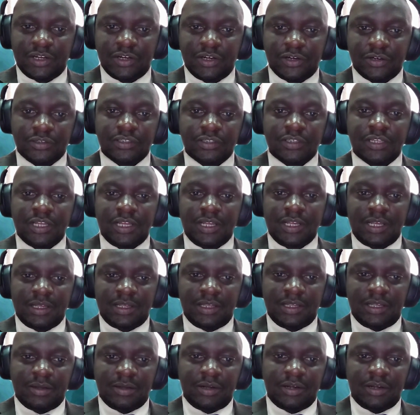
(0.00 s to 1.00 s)
because
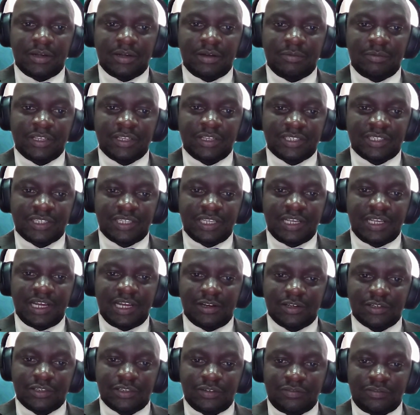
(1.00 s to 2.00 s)
we're seeing a
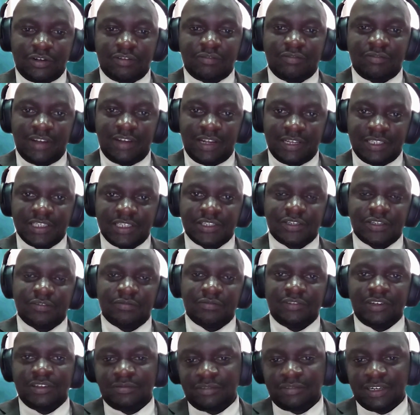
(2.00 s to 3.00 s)
lot of convergence
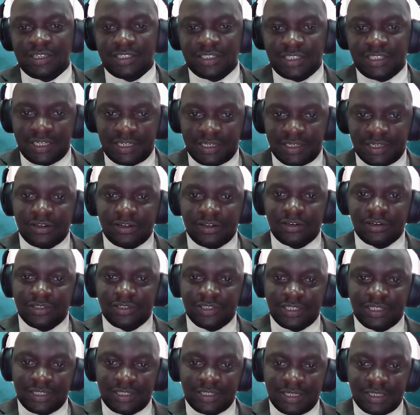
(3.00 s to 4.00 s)
of different
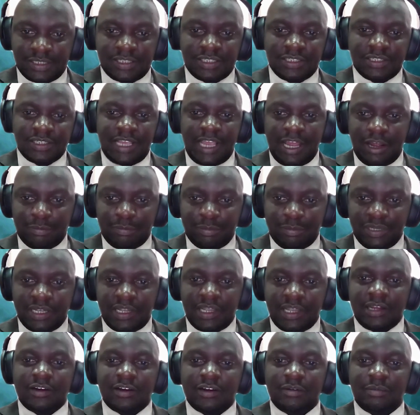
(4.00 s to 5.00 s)
technologies that is
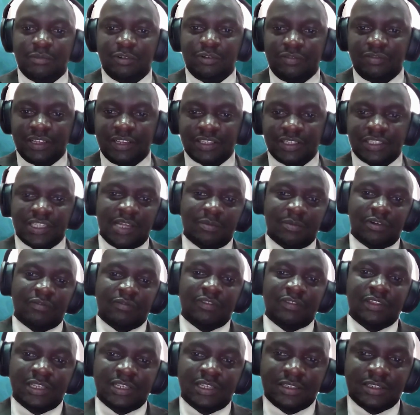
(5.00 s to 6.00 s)
helping in removing some
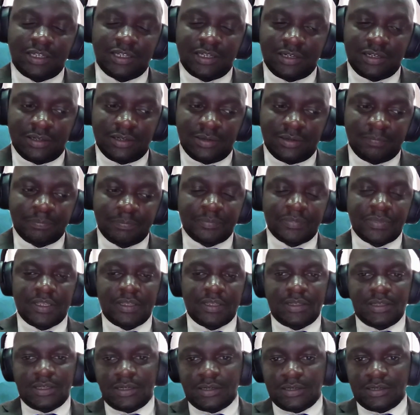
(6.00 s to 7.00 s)
of these
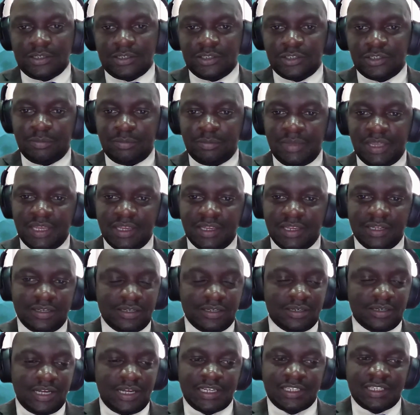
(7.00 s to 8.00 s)

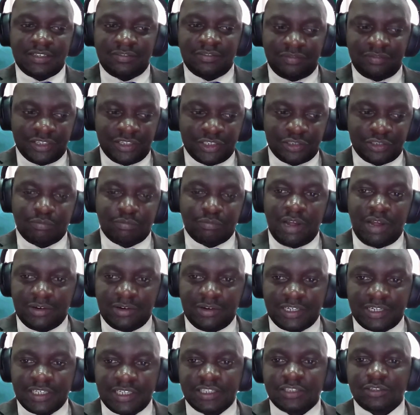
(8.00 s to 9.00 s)
domain artificial
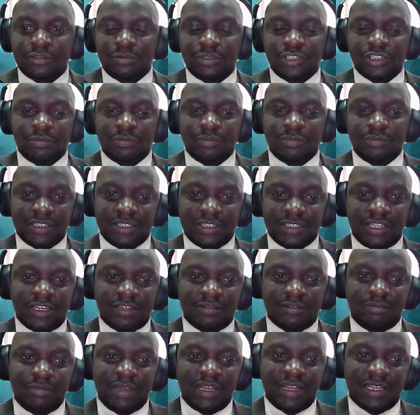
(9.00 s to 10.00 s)
boundaries, which means
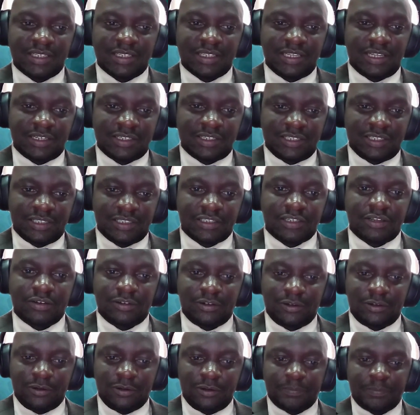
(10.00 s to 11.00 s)
that many sectors
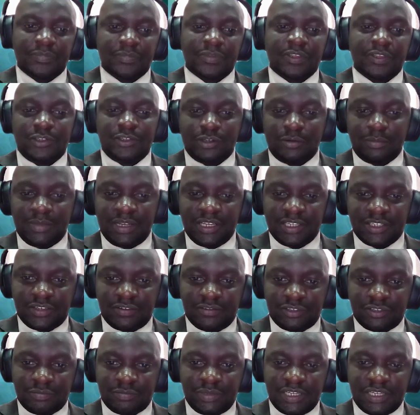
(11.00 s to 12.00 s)
or domains
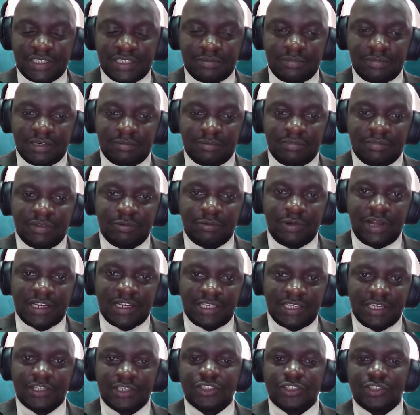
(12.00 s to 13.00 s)
of space might be
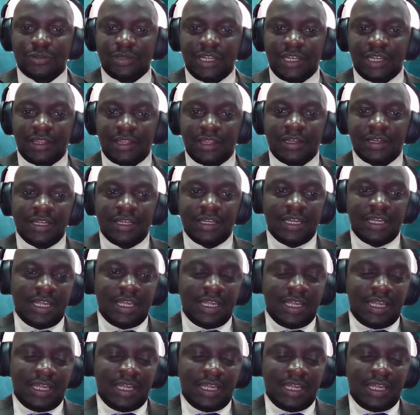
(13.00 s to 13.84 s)
working together.